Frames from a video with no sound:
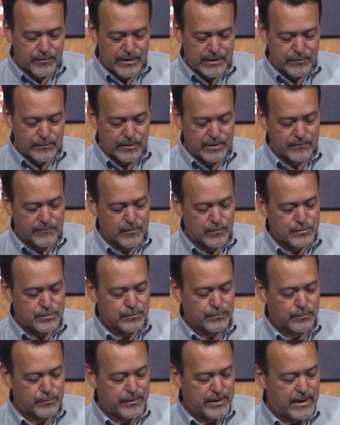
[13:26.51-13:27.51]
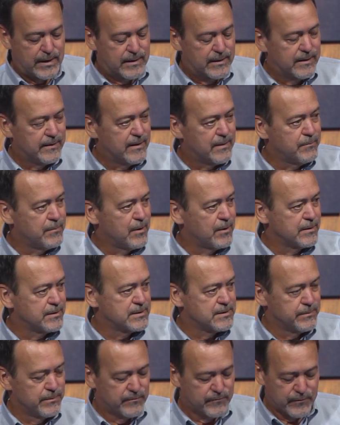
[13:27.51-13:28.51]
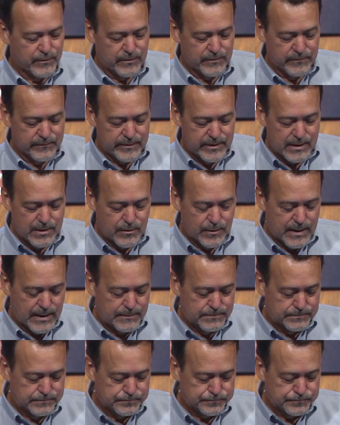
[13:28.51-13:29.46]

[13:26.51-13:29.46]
entering a virtual reality that parks them in front of a video game.